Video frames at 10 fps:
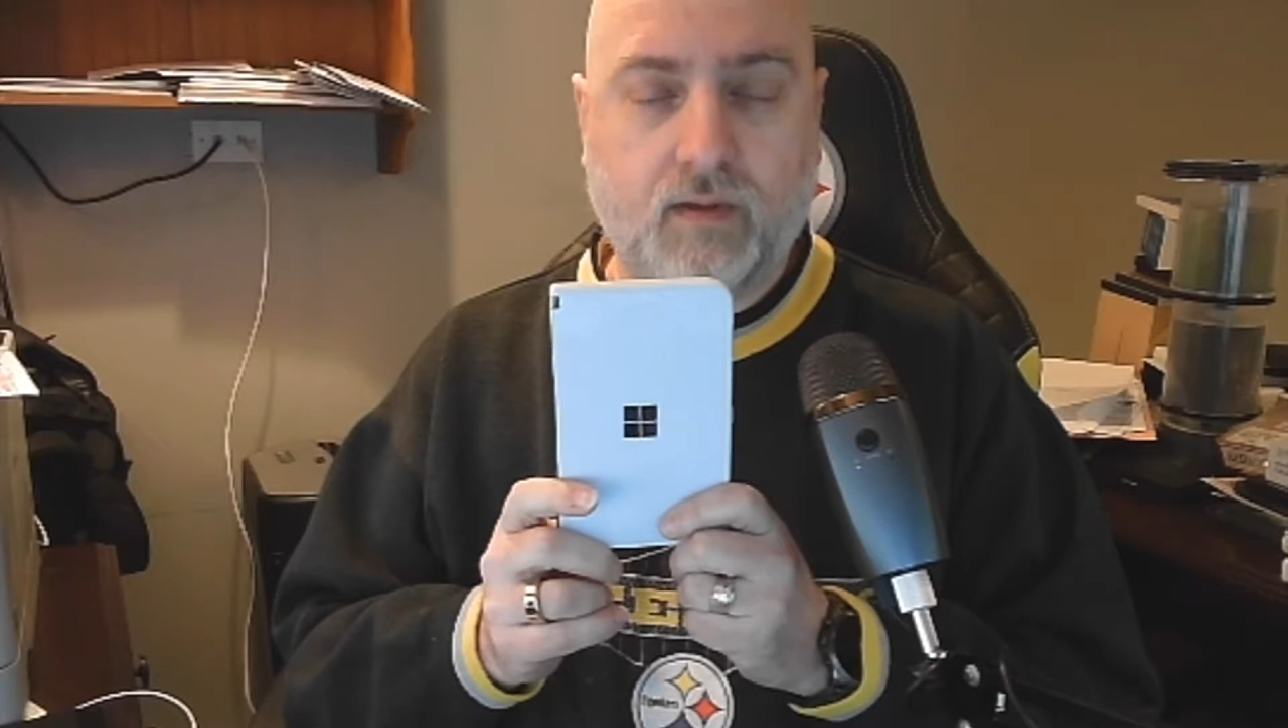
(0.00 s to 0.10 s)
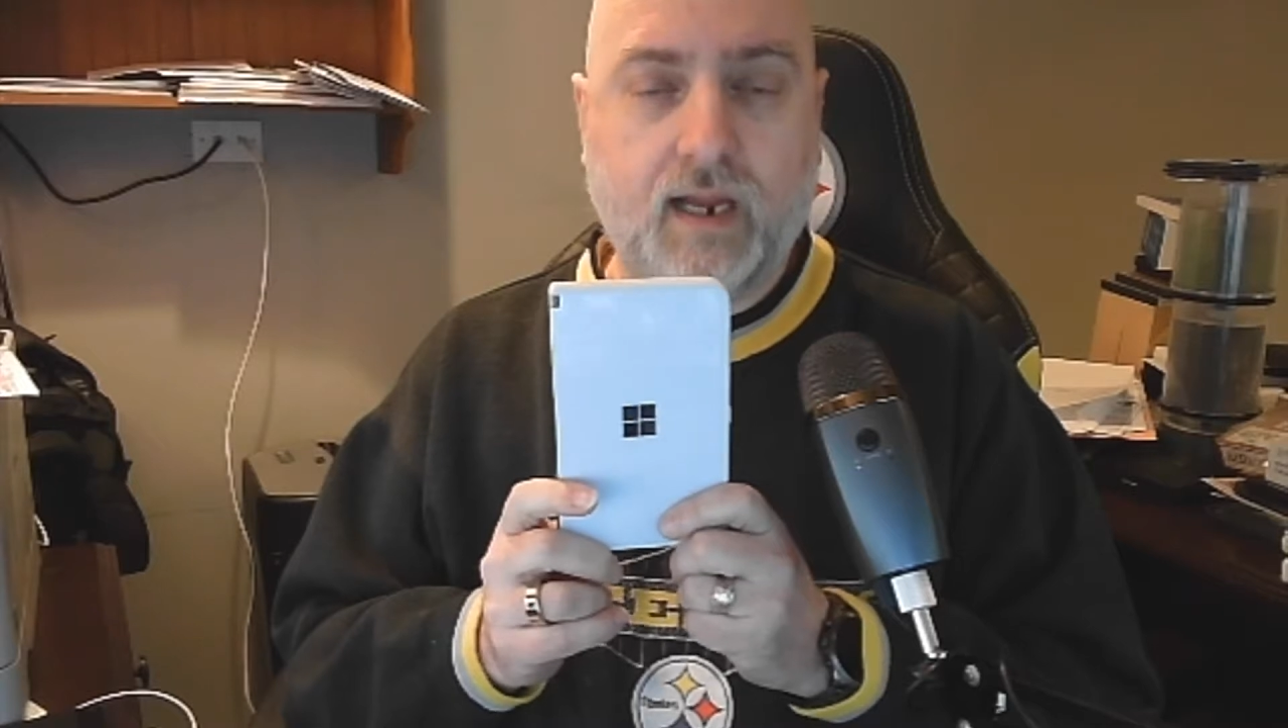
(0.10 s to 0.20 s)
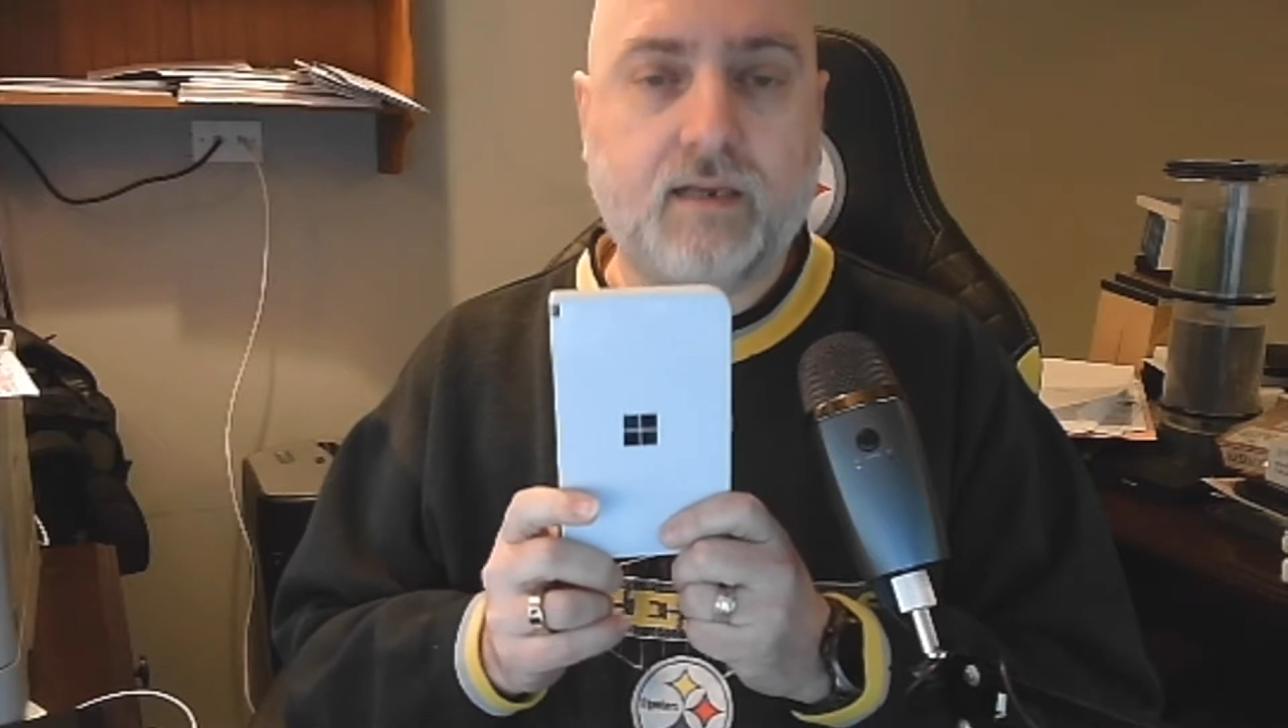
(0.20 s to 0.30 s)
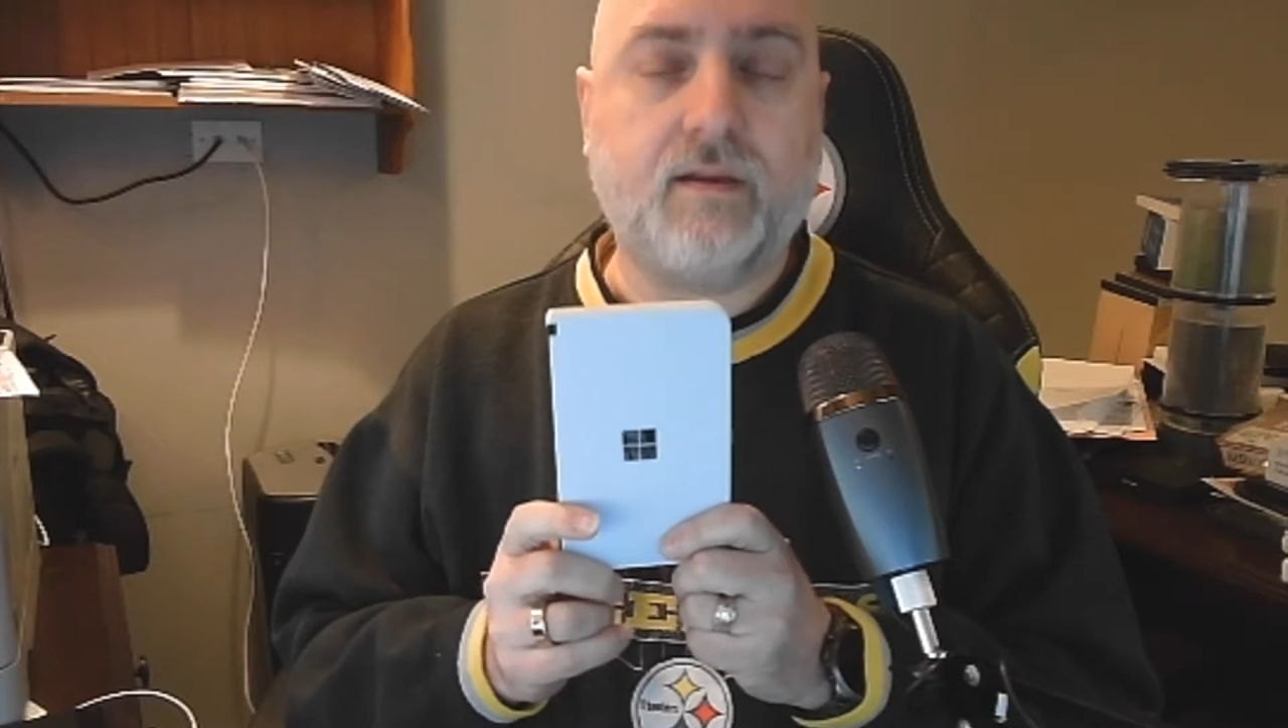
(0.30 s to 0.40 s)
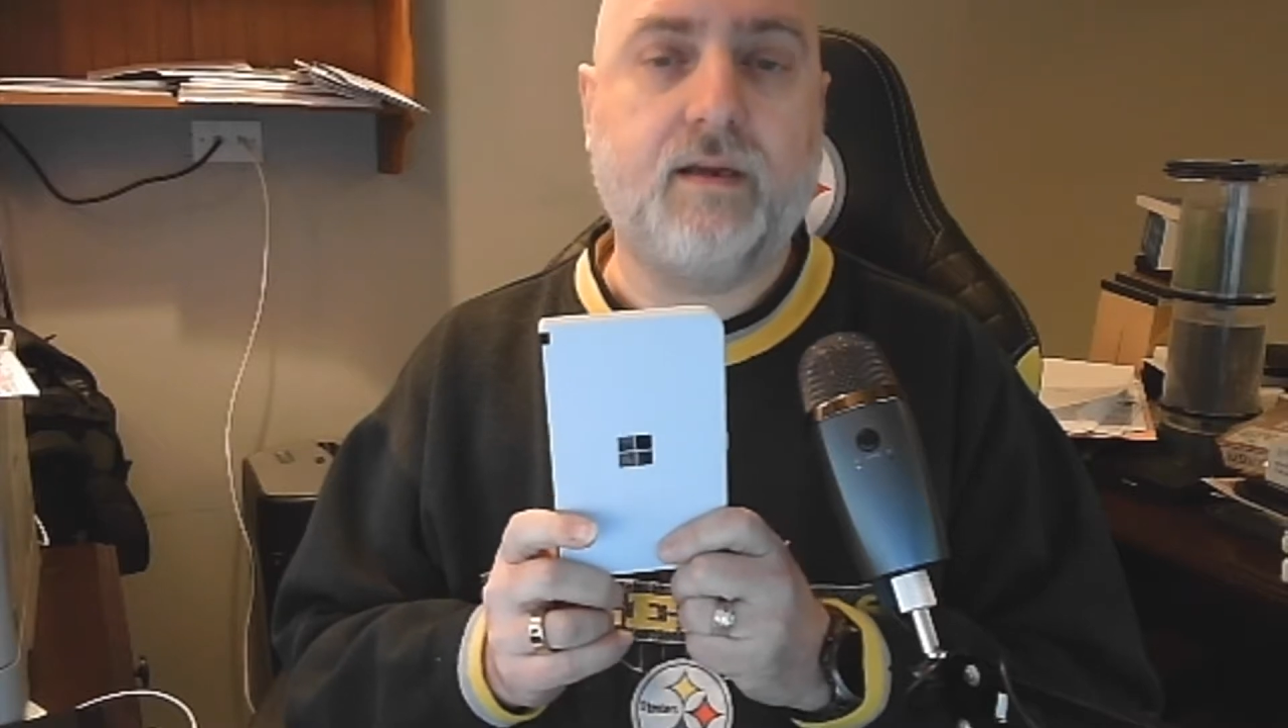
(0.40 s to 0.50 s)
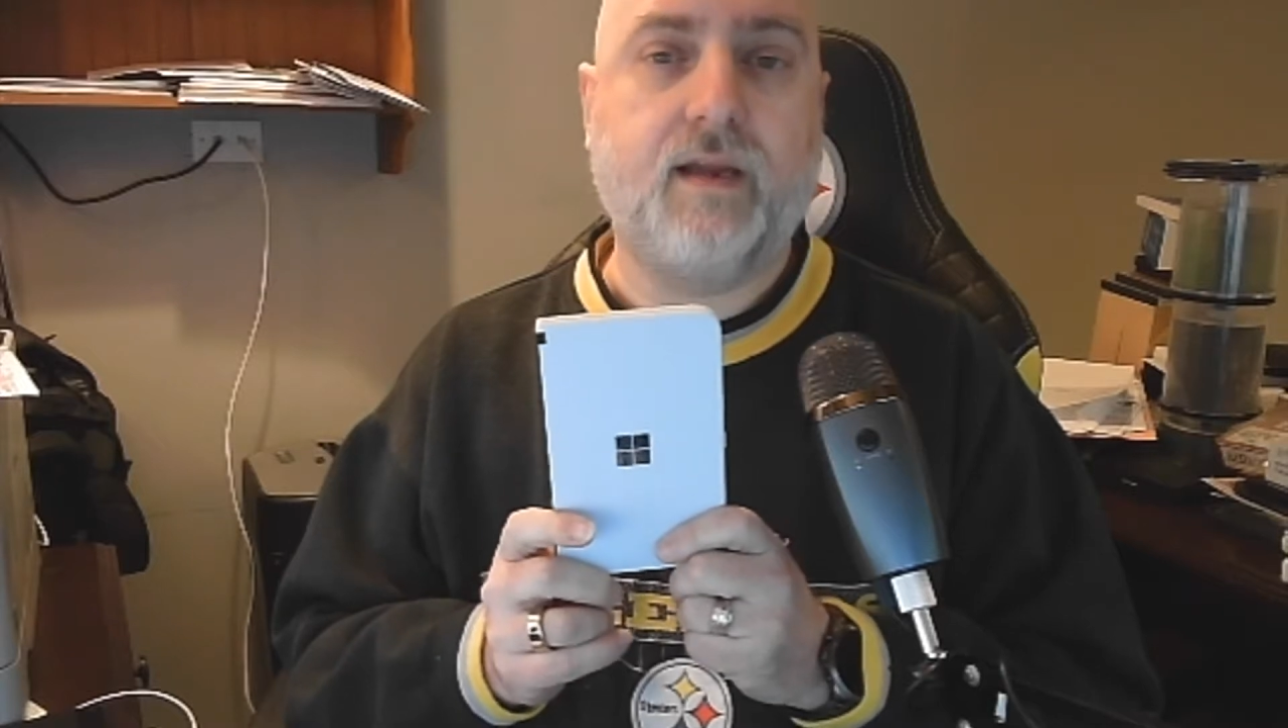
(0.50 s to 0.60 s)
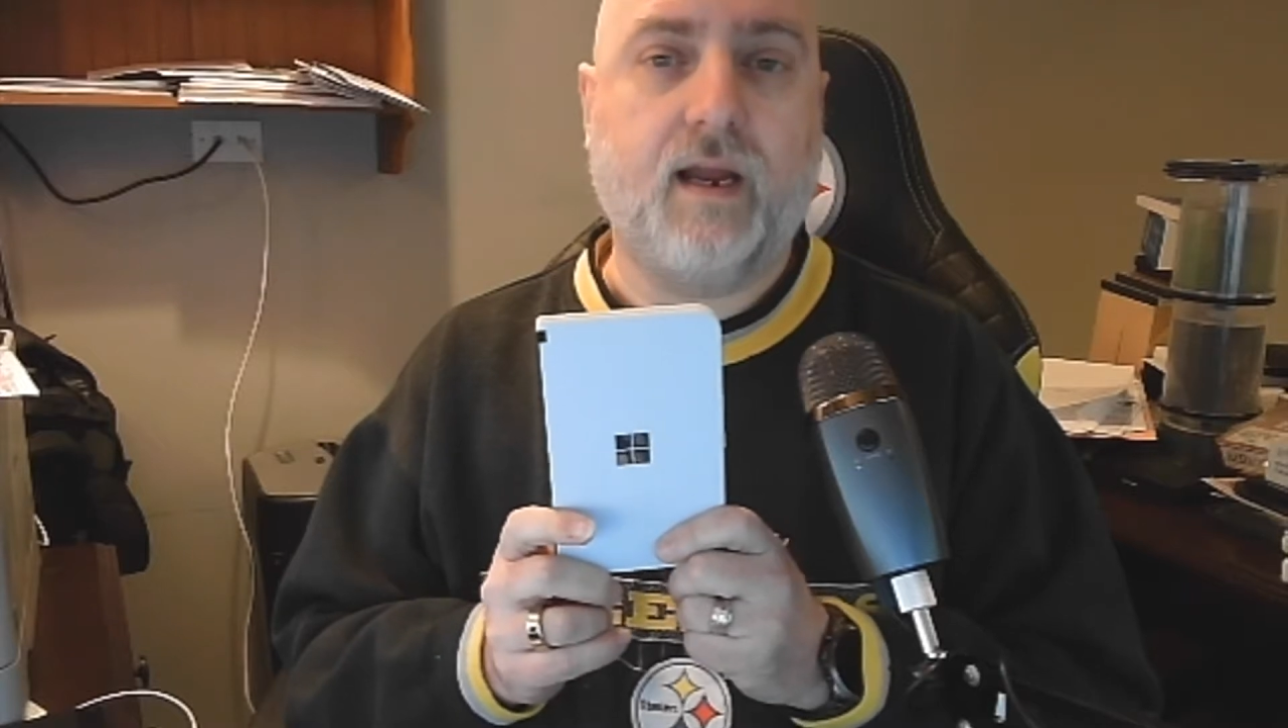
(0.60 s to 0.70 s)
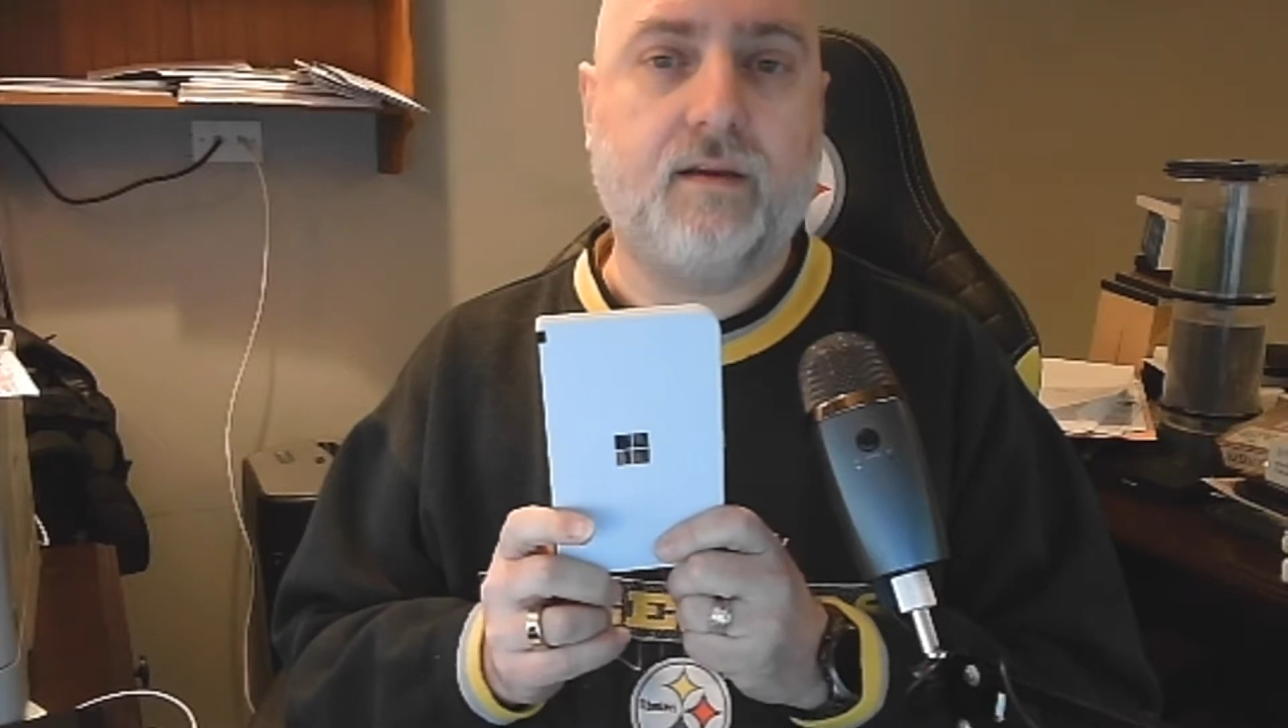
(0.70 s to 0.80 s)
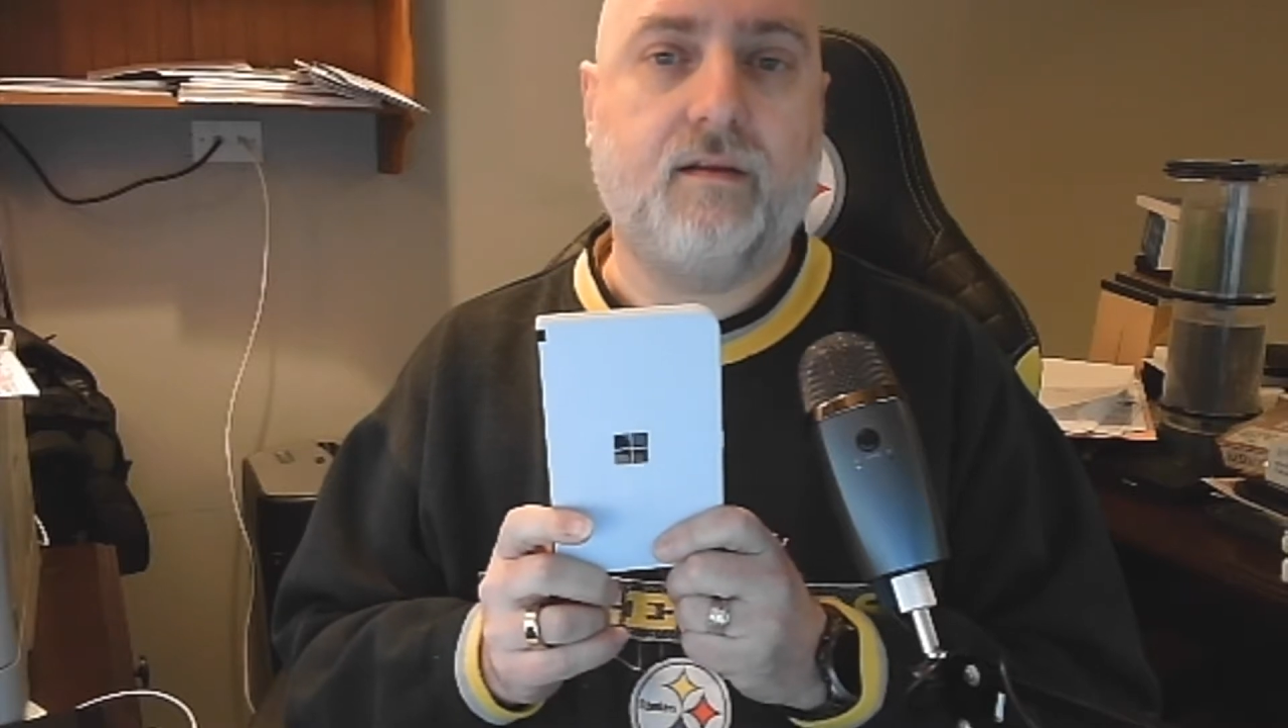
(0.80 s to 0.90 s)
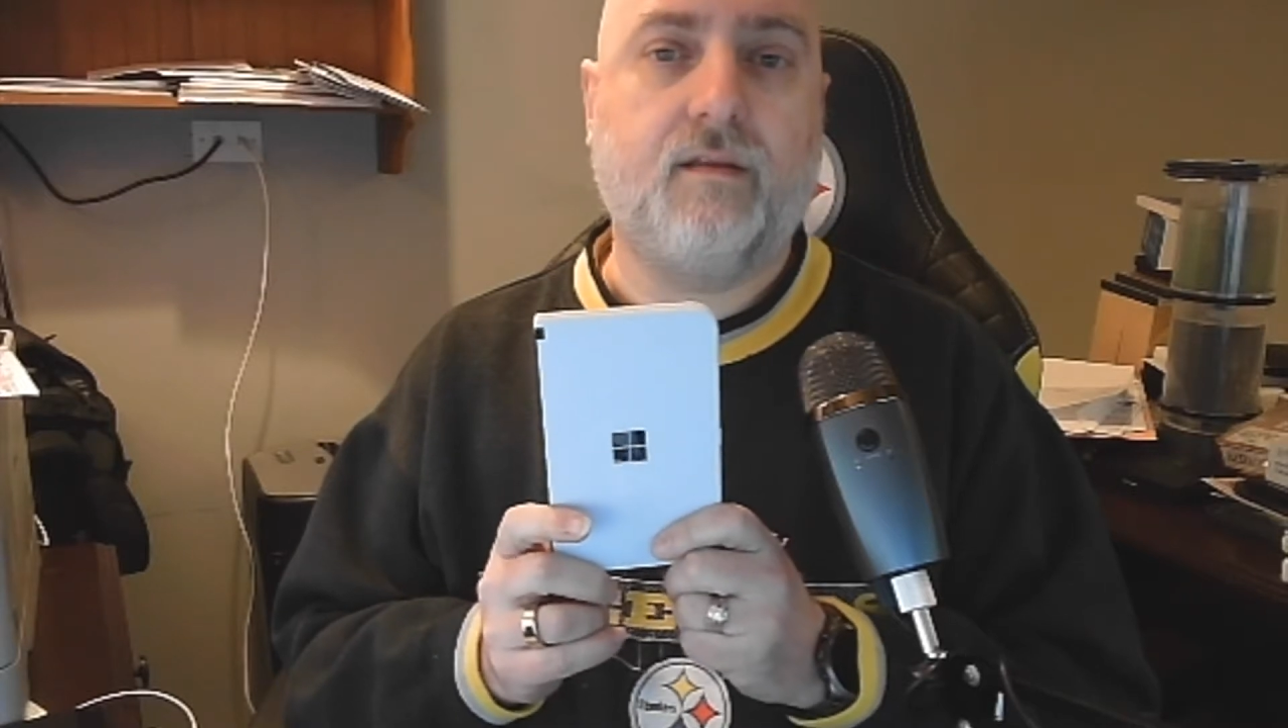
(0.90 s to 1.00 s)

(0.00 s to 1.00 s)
likely get